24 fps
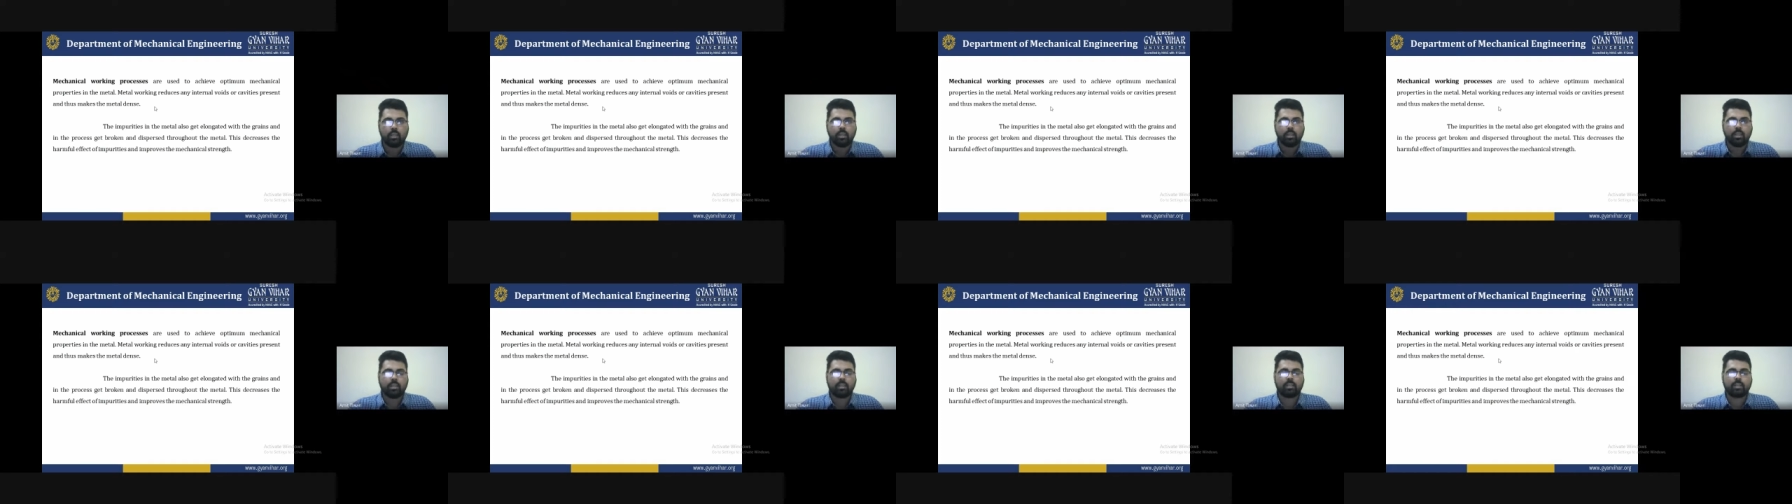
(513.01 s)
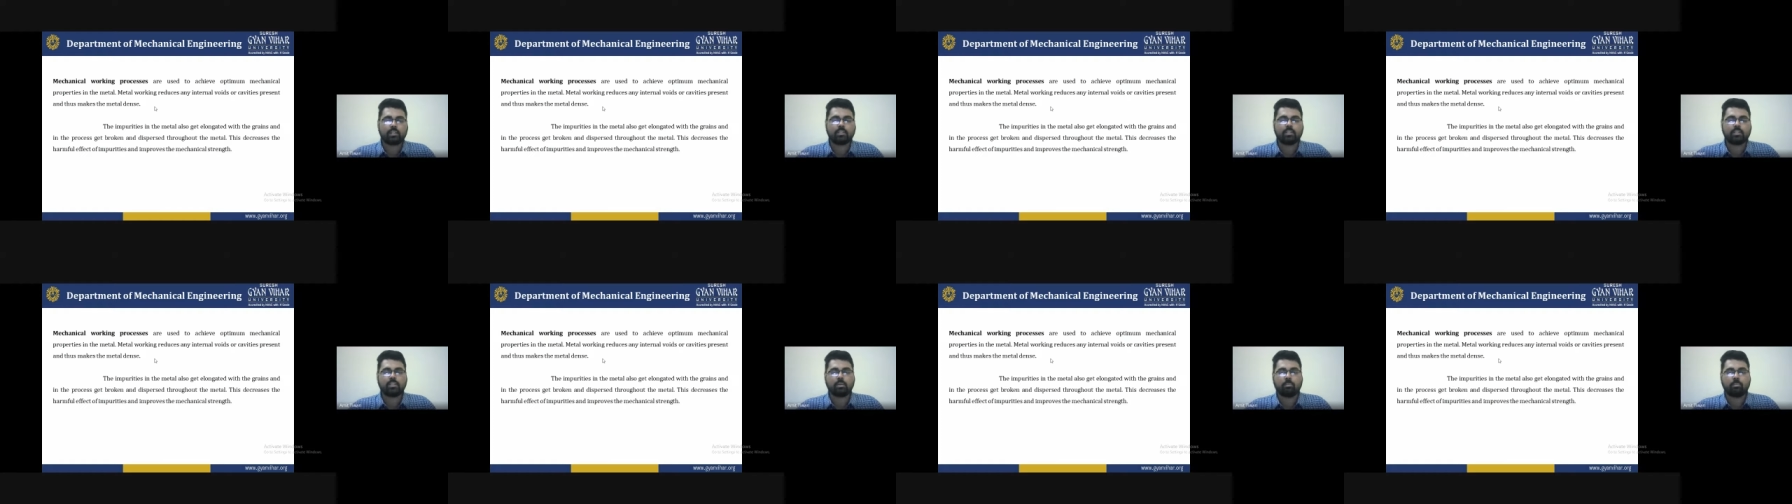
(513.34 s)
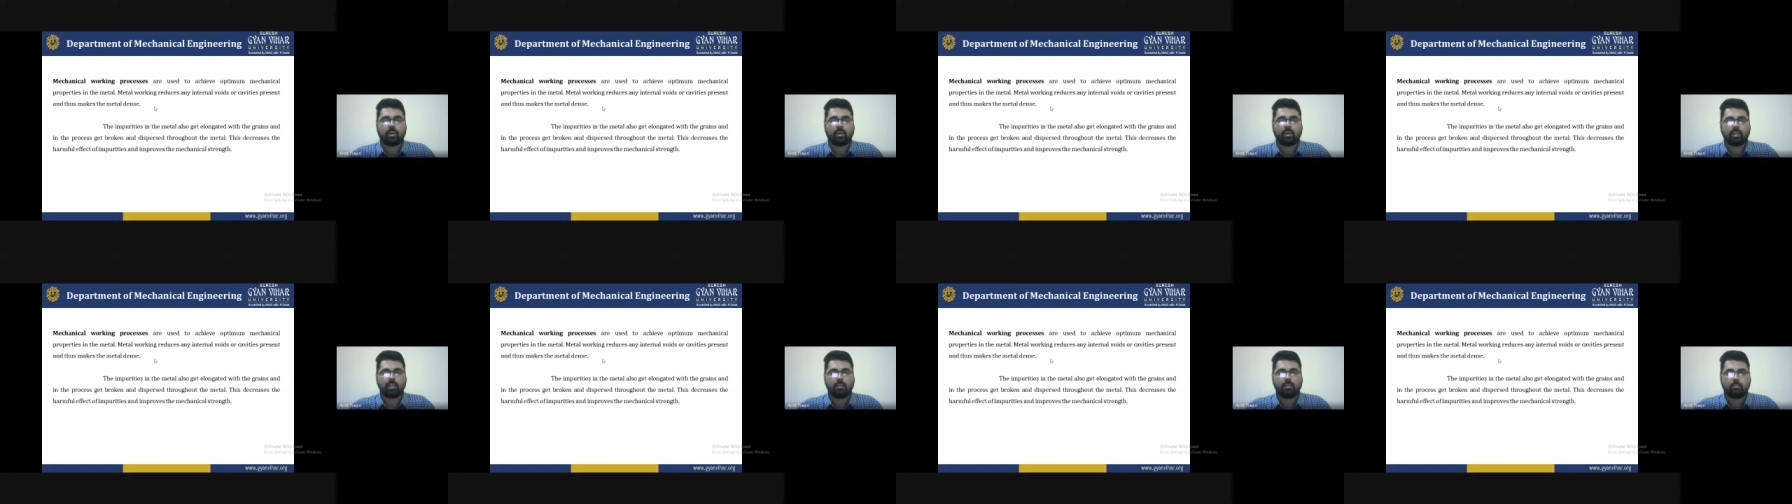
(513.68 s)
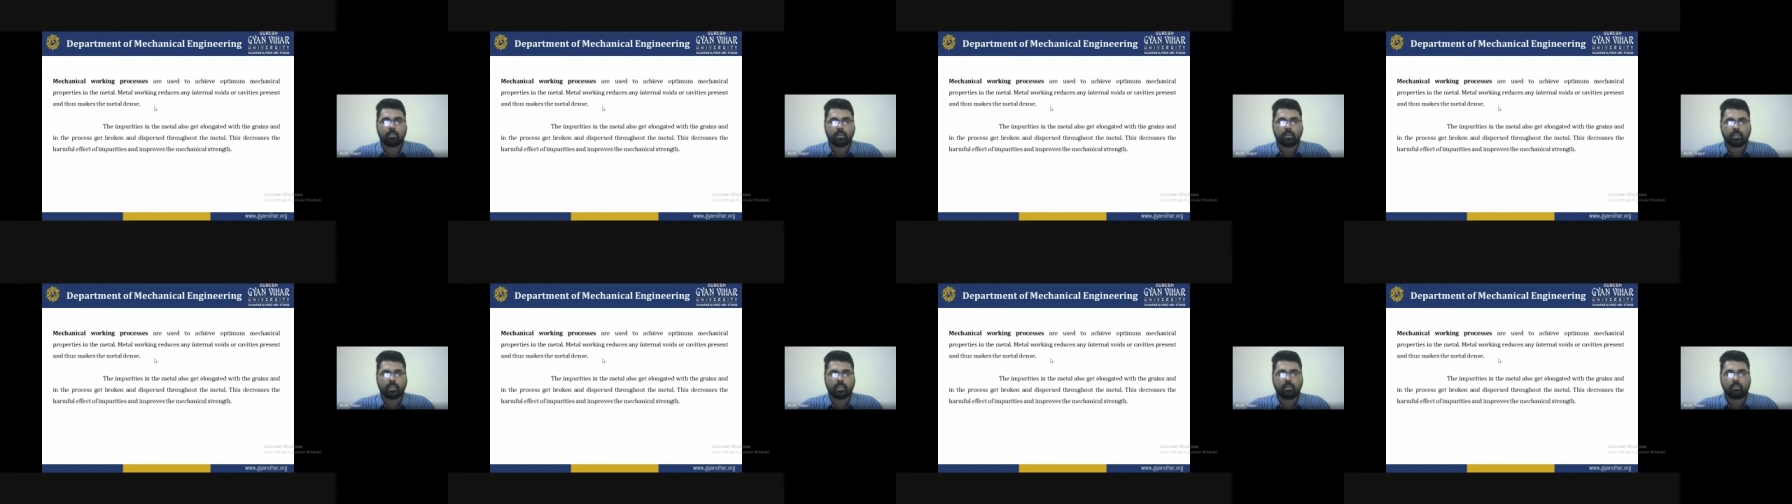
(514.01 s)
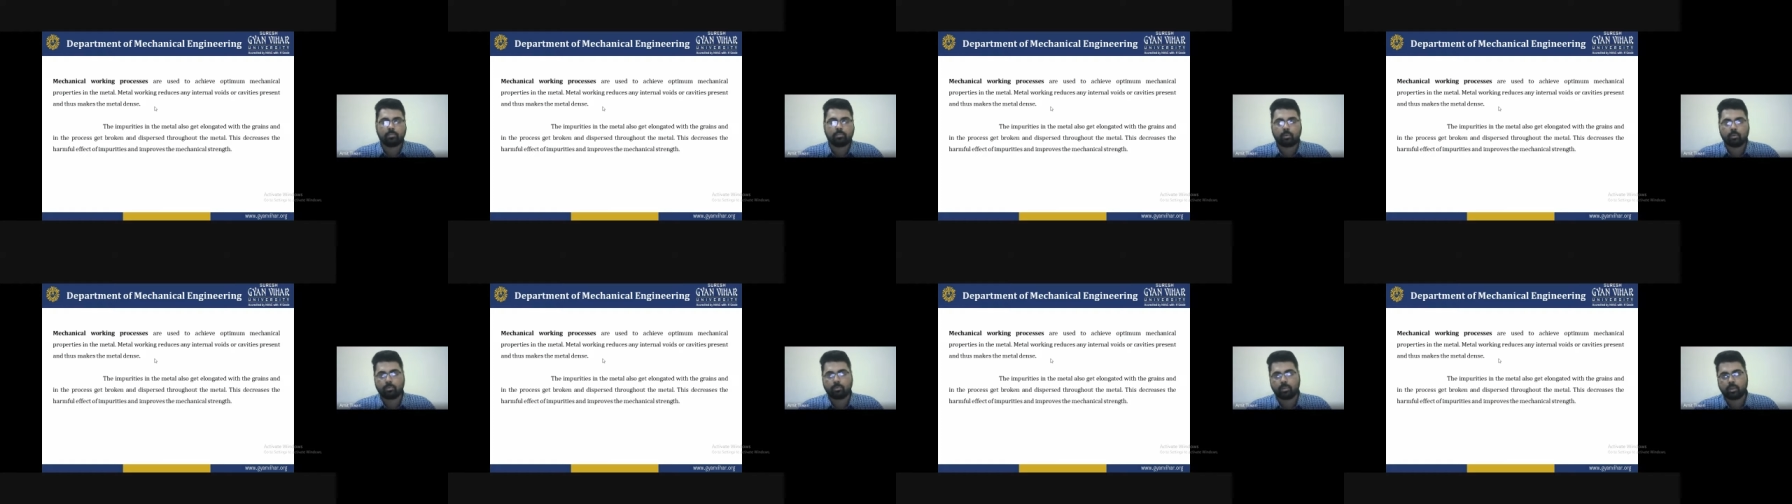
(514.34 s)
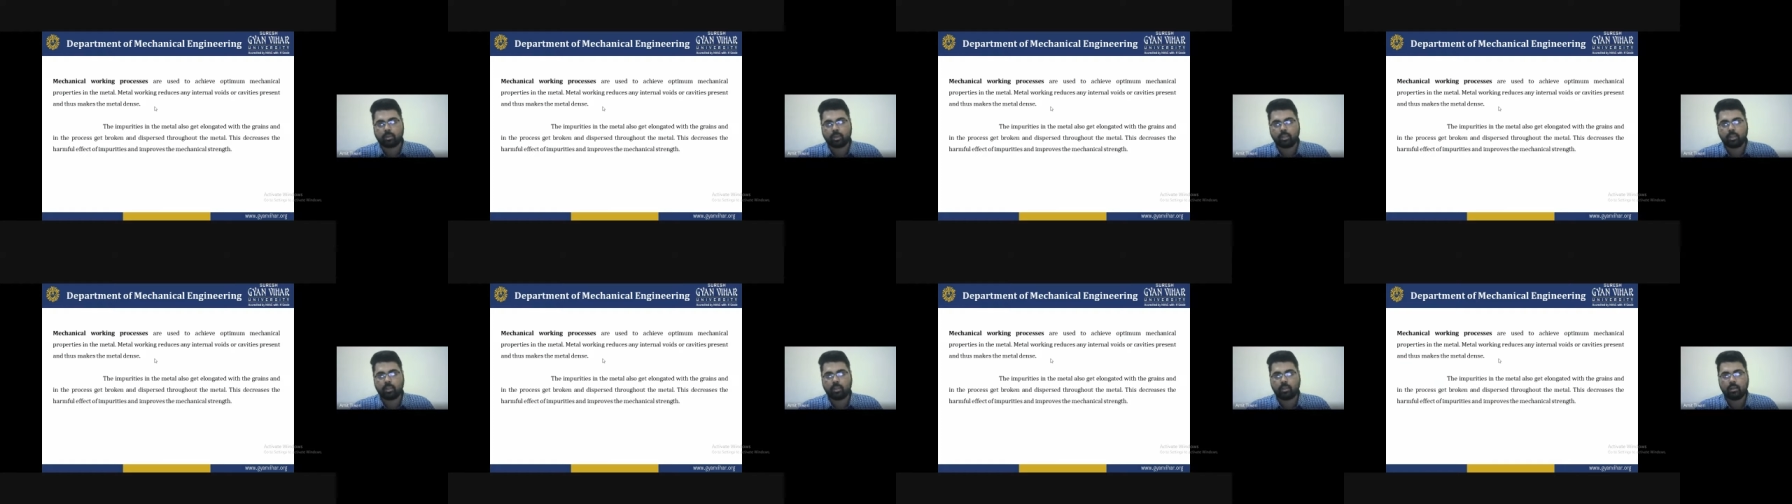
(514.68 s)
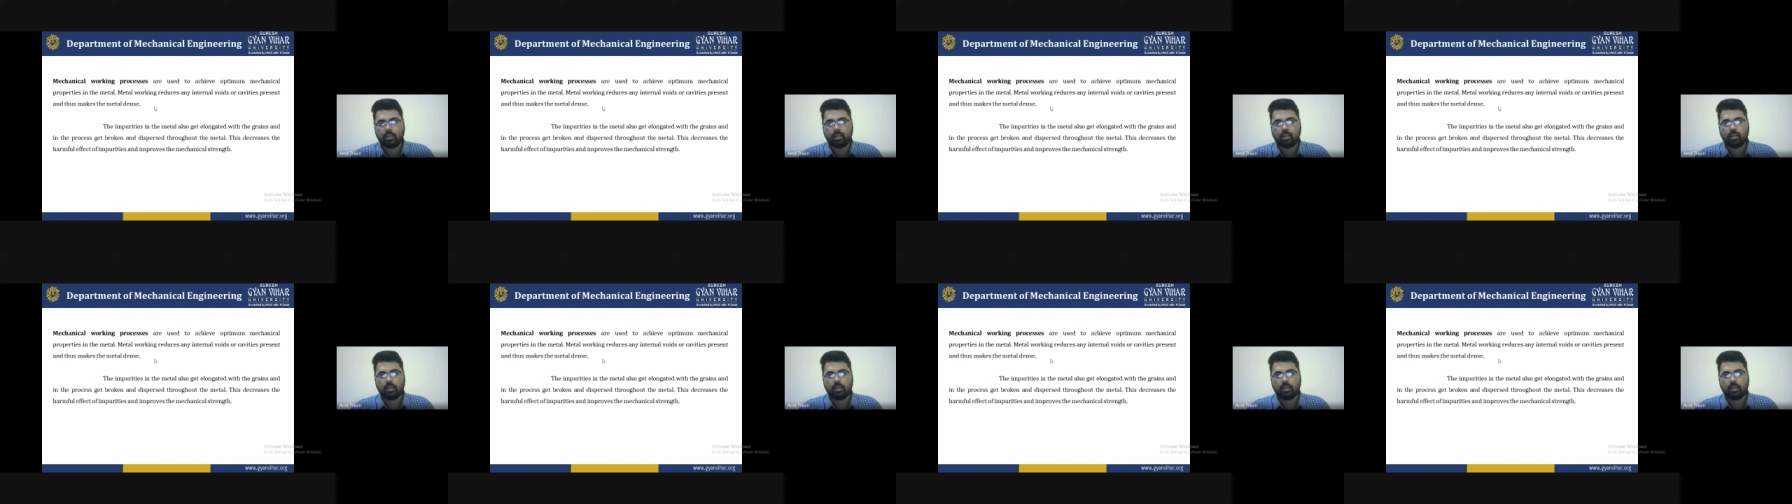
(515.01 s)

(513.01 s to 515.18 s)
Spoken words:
increasing the material property